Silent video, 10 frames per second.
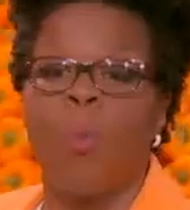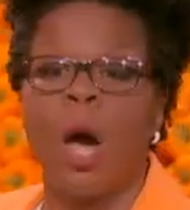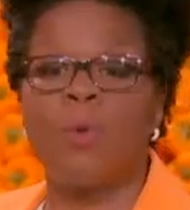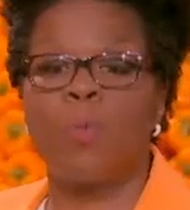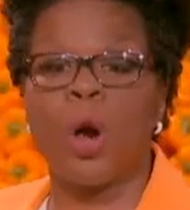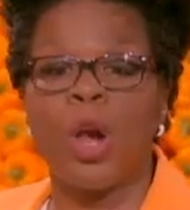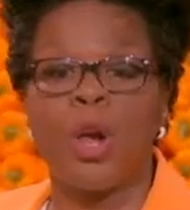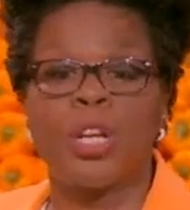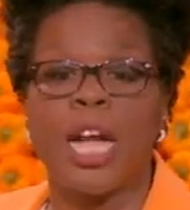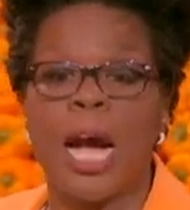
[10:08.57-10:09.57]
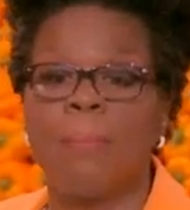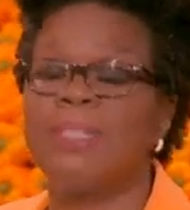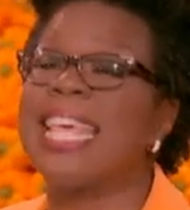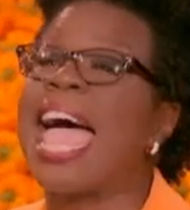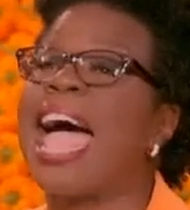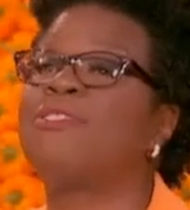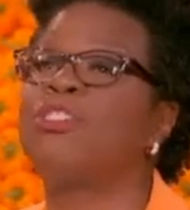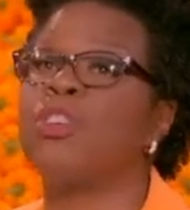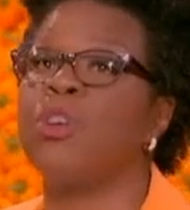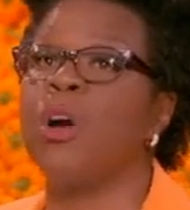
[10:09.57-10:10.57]
What word comes
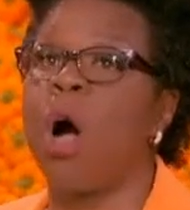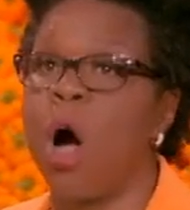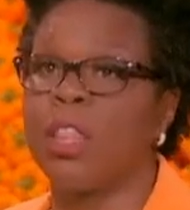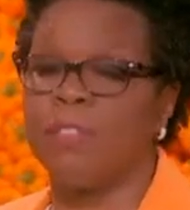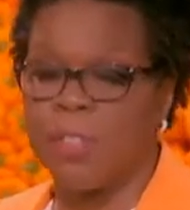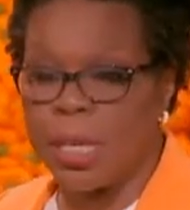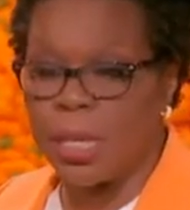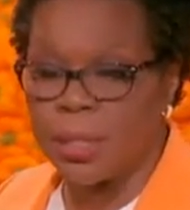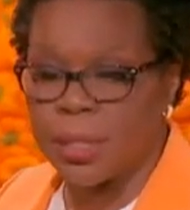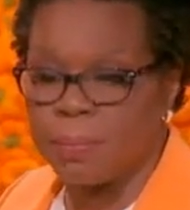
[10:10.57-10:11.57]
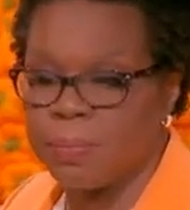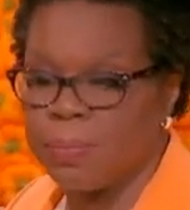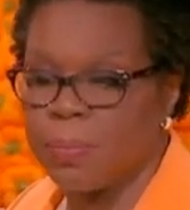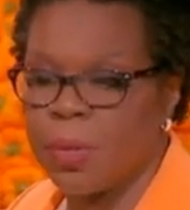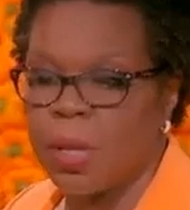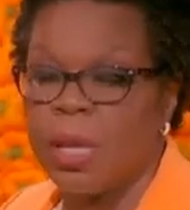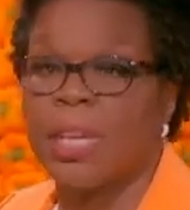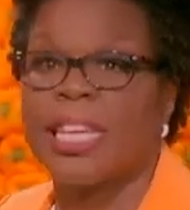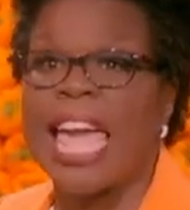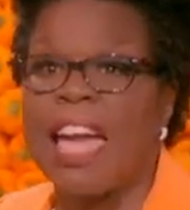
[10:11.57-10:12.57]
after all of these?
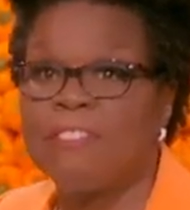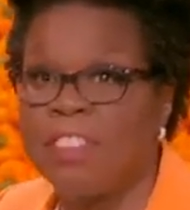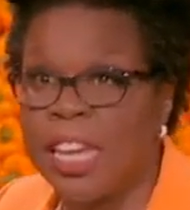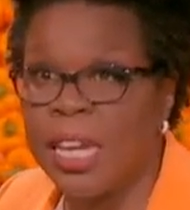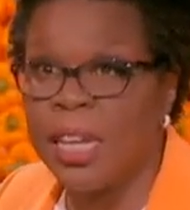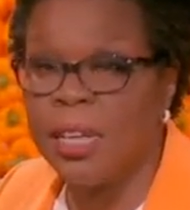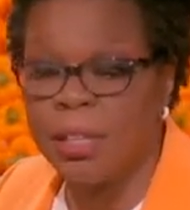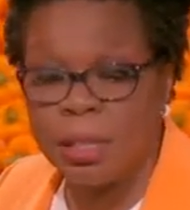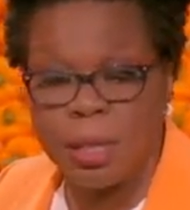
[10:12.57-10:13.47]
Caffeine,